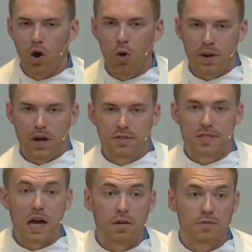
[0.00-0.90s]
hope in
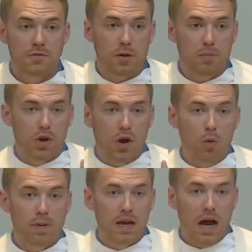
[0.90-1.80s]
ourselves. We put
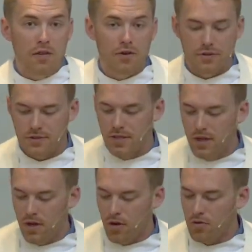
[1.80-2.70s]
hope in others
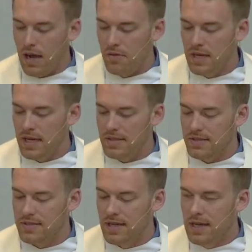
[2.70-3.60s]
around
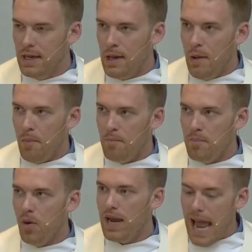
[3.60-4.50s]
us.
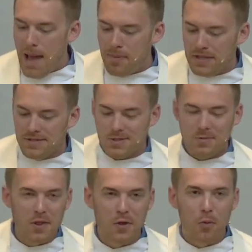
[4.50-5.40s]
But what happens
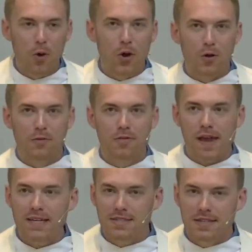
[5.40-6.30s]
when the world
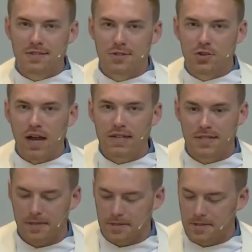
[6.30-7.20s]
faces
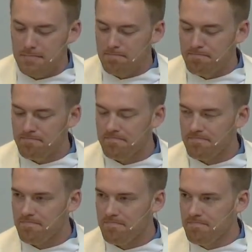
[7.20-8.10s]
crises?
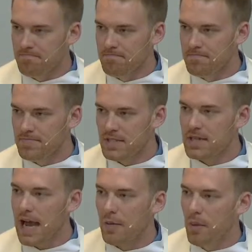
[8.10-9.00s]
The
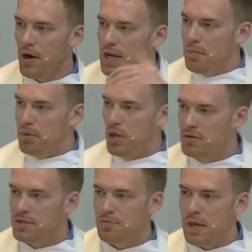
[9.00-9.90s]
stock market
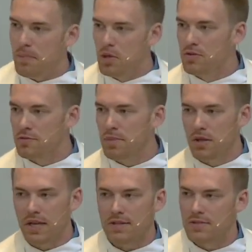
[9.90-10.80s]
implodes and people lose
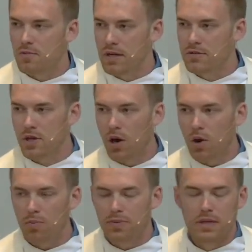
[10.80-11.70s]
millions. Where's the
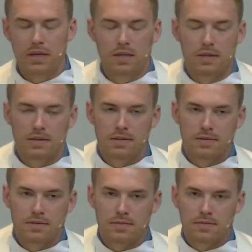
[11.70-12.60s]
hope?
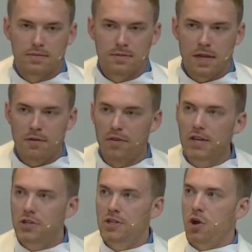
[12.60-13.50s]

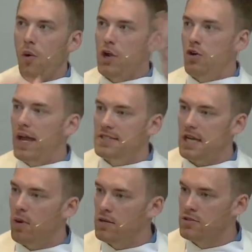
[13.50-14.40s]
Inflation is going
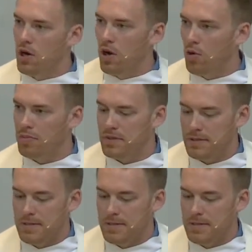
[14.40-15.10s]
crazy. Where's the hope?